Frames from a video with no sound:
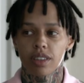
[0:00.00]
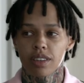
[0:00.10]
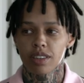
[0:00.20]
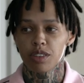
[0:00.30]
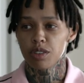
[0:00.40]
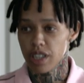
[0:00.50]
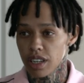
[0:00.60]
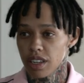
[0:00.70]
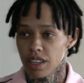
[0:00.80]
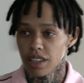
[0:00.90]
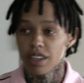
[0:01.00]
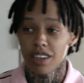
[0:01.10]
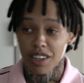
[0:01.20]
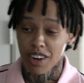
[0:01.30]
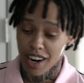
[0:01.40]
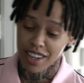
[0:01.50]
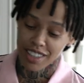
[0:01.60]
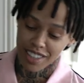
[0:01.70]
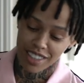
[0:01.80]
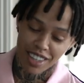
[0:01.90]
our bikes back and forth through this beach.
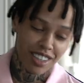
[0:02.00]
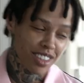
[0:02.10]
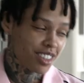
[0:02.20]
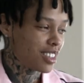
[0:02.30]
Like